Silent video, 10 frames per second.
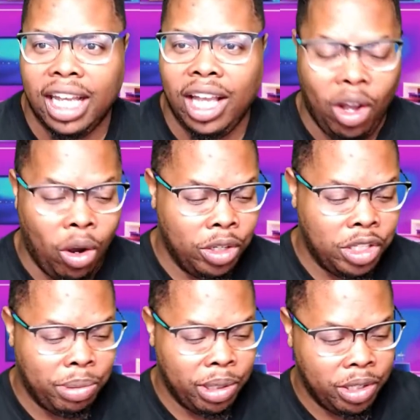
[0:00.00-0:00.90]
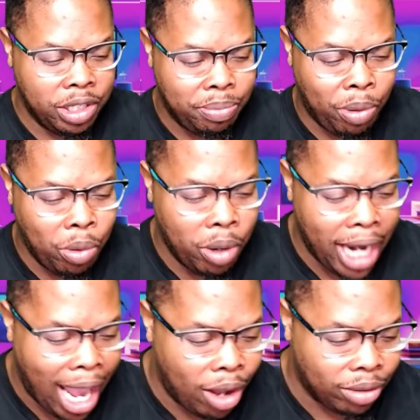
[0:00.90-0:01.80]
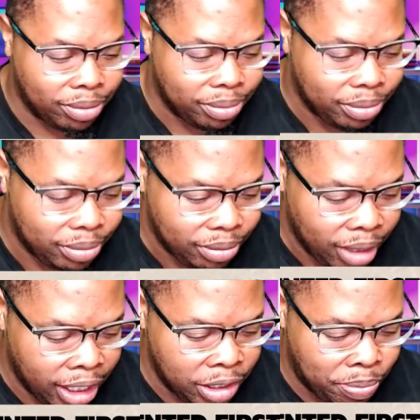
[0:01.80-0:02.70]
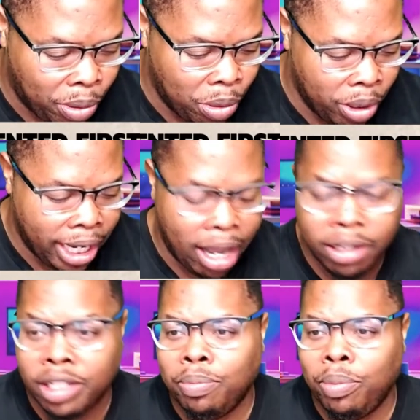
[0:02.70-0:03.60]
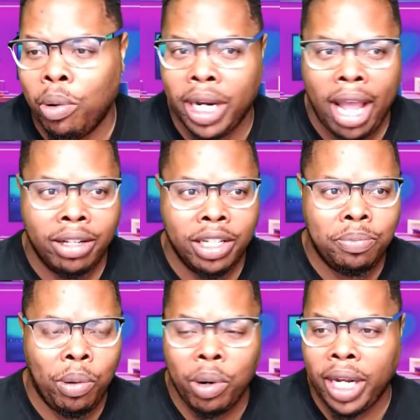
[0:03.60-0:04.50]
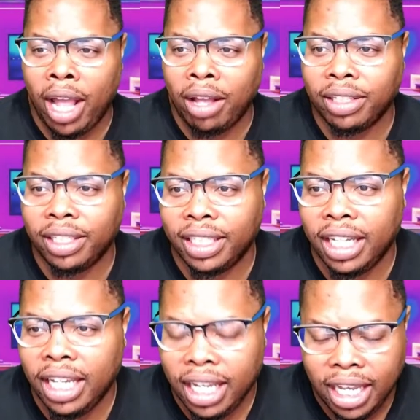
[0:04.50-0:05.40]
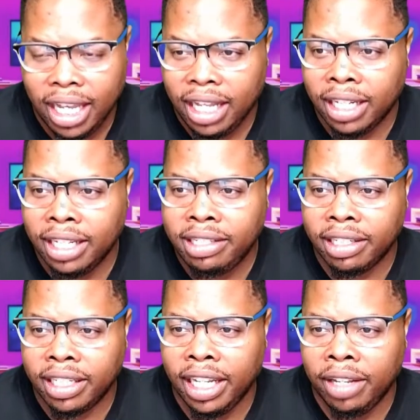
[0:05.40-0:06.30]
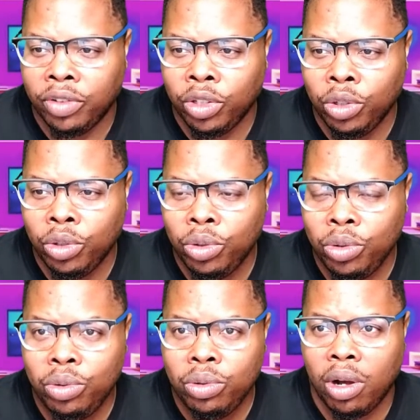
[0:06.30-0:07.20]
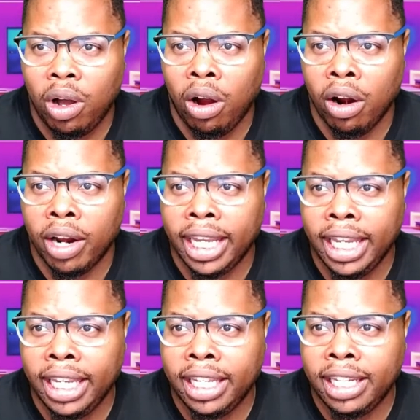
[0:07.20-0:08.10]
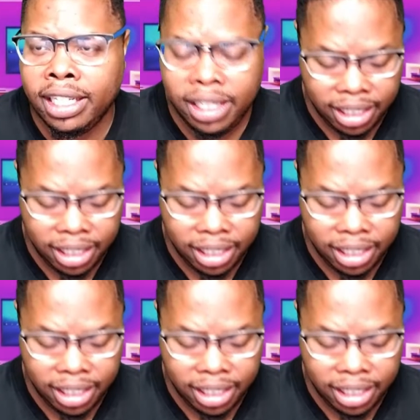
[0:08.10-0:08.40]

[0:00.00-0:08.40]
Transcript: Holy Spirit is pouring out. He's pouring out. He's pouring out. He's pouring out. Listen, if you are in